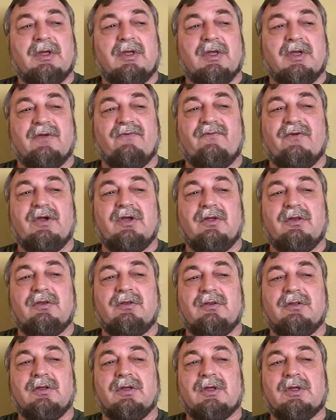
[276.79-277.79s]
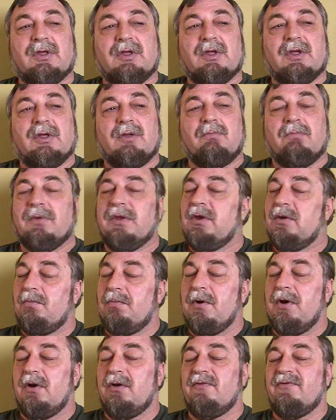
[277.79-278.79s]
If he'd been a
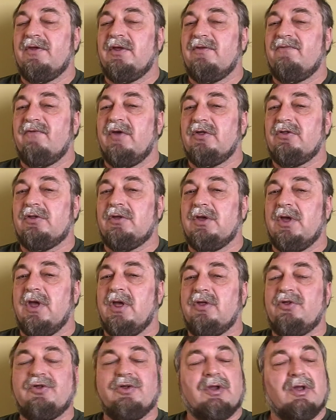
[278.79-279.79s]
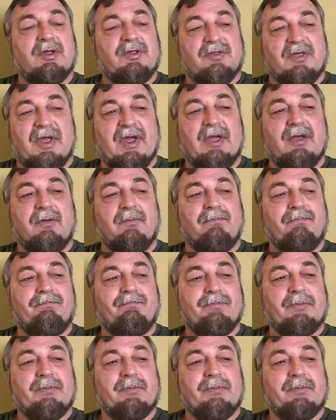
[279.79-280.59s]
part of the investigation, I thank him.